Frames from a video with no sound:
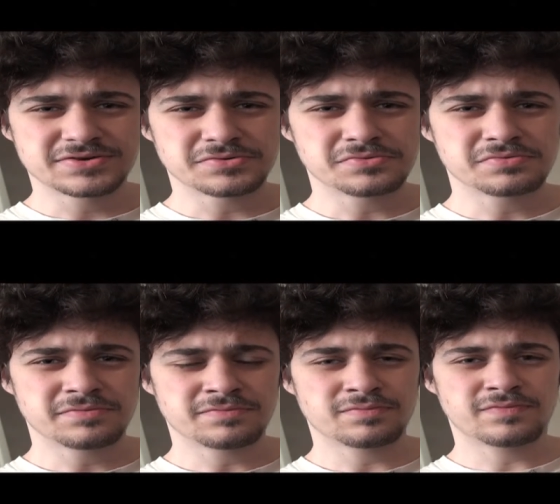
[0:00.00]
to
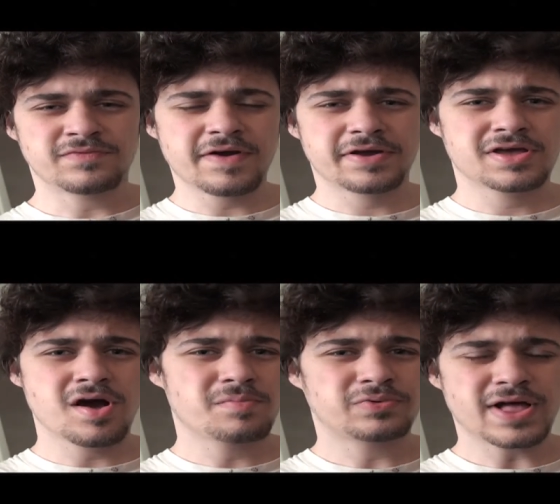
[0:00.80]
very
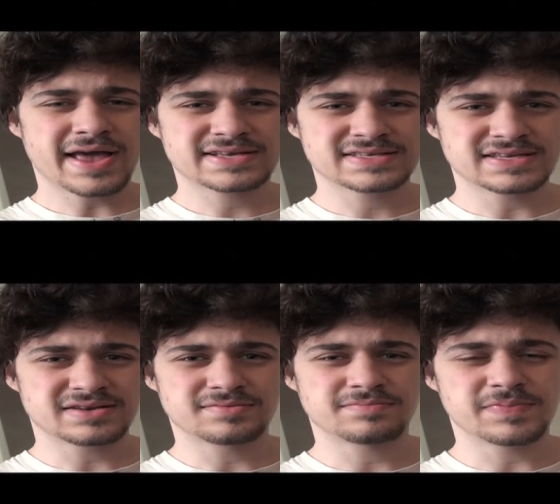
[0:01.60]
complex
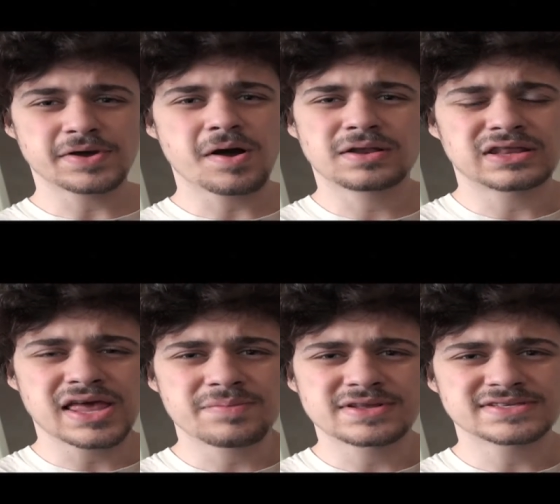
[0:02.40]
and beyond
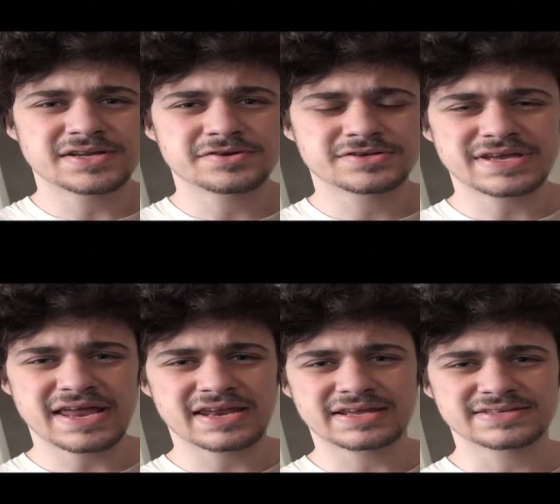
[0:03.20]
layman's
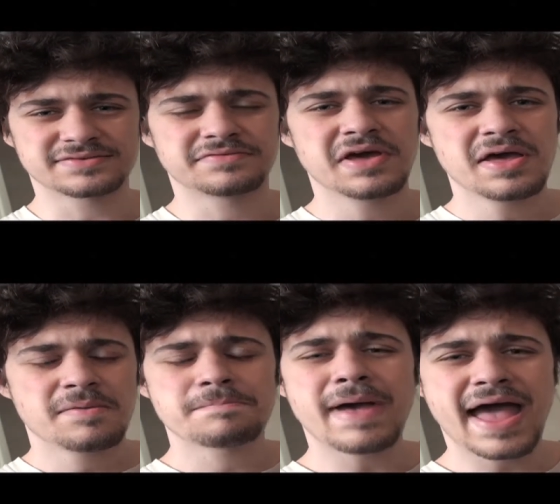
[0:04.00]
understandings of
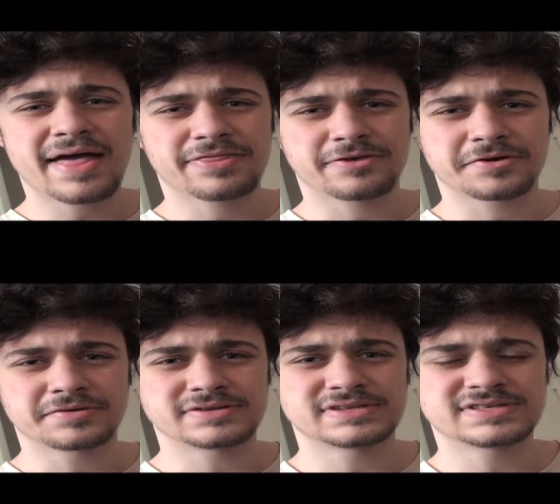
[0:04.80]
math
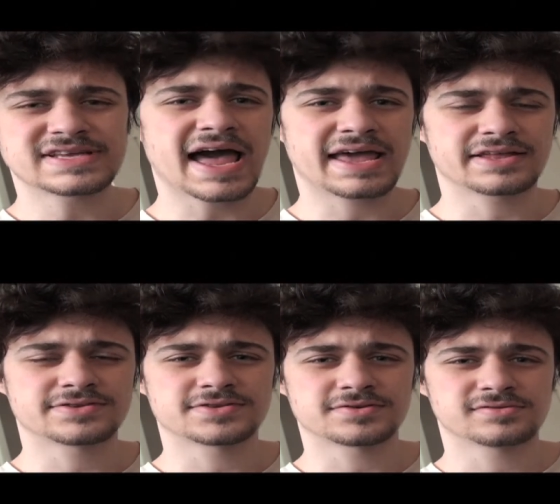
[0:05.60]
or
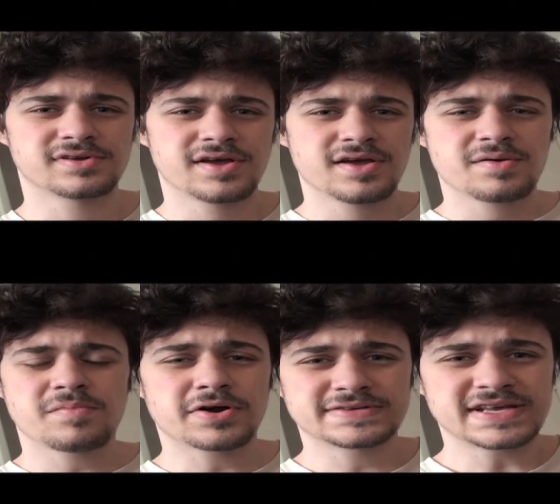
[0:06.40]
science or
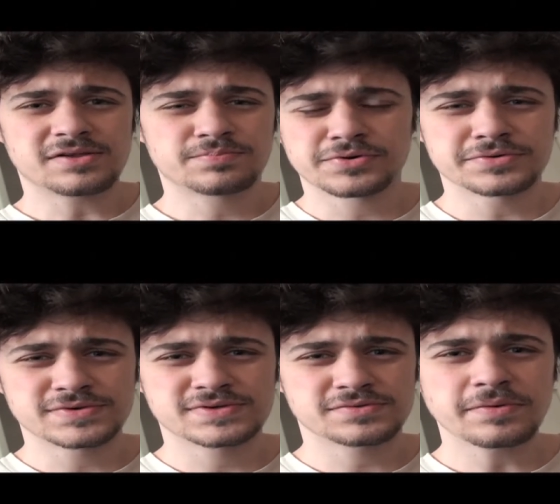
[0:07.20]
Marcel
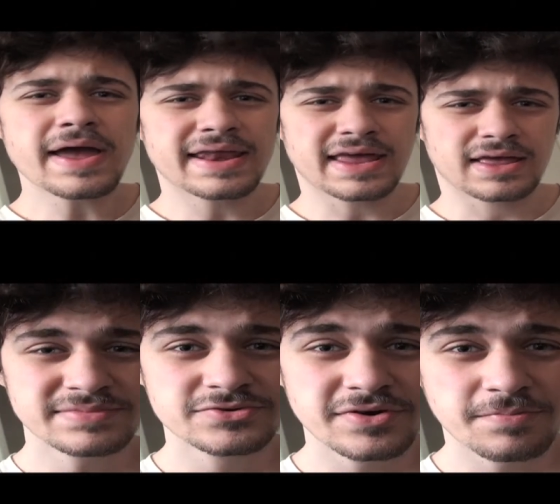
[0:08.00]
Proust's writing. I'm
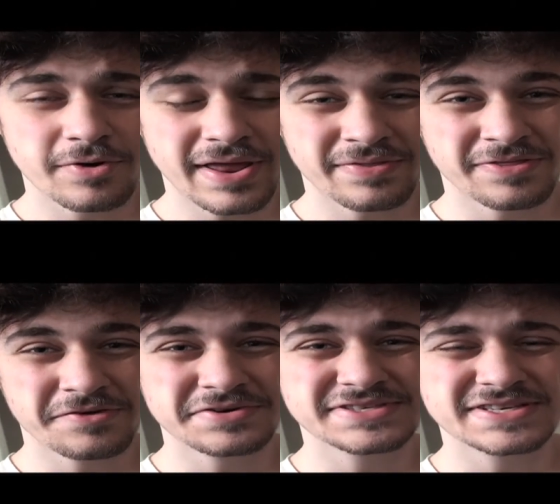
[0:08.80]
just trying to point out that
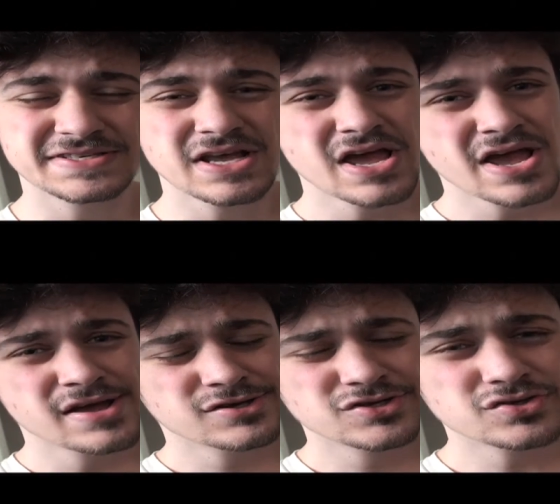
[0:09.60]
there is this
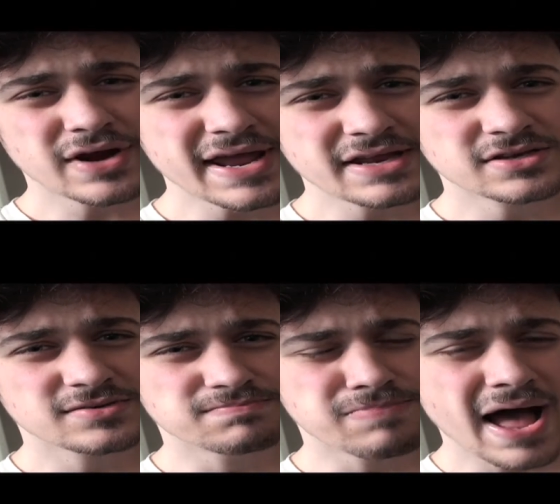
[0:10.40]

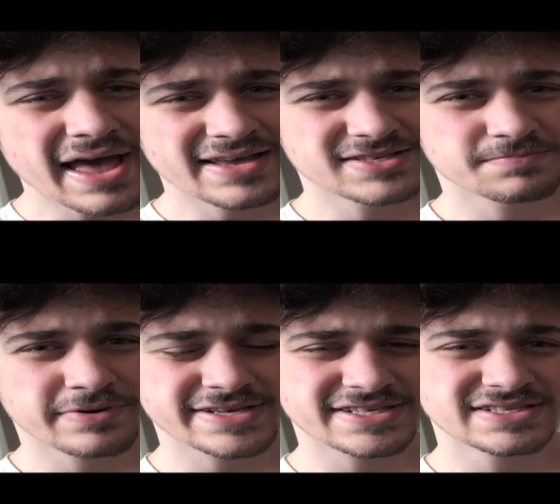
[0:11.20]
strange bias
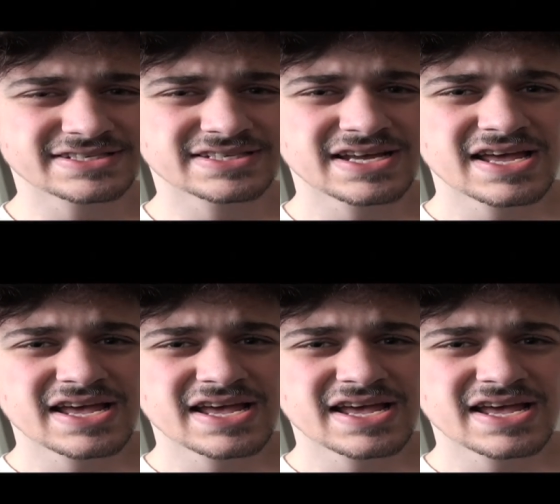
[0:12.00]
present